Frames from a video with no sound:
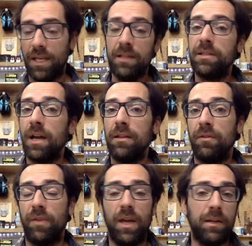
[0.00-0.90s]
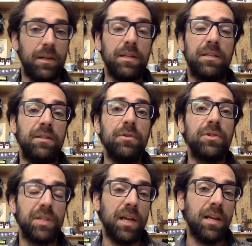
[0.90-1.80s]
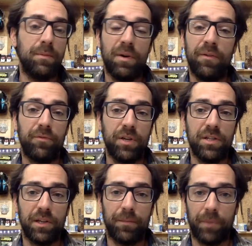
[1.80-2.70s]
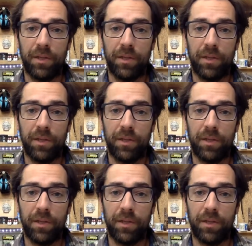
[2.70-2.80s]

inside the van, it's still staying above freezing.